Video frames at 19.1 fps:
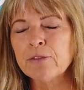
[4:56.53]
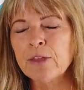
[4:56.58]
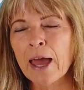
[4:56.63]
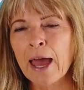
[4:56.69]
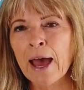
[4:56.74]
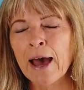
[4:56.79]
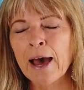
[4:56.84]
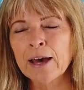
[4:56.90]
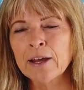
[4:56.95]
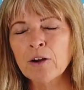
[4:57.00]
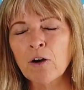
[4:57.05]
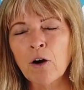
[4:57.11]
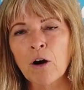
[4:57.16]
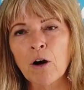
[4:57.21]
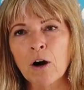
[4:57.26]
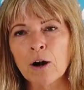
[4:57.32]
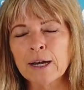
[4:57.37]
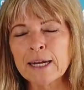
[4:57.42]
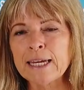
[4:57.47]
that
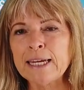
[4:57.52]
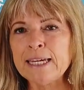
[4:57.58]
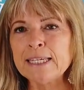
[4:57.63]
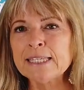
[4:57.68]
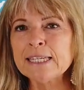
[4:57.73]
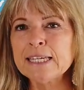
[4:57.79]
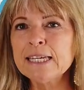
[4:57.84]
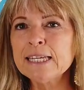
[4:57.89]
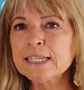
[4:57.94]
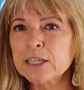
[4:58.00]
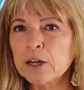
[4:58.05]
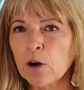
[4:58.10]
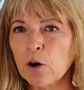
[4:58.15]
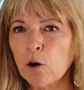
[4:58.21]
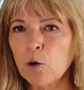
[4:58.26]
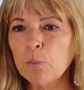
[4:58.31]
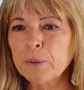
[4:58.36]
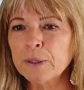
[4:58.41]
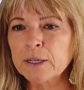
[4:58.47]
are easy to
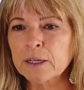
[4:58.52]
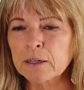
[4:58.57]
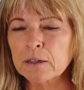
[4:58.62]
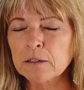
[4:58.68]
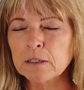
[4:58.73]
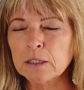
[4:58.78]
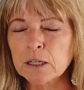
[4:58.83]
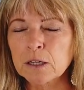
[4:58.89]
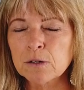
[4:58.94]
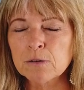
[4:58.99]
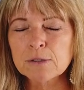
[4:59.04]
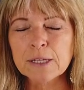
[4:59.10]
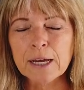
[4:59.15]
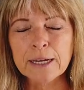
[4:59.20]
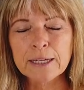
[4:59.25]
open and close.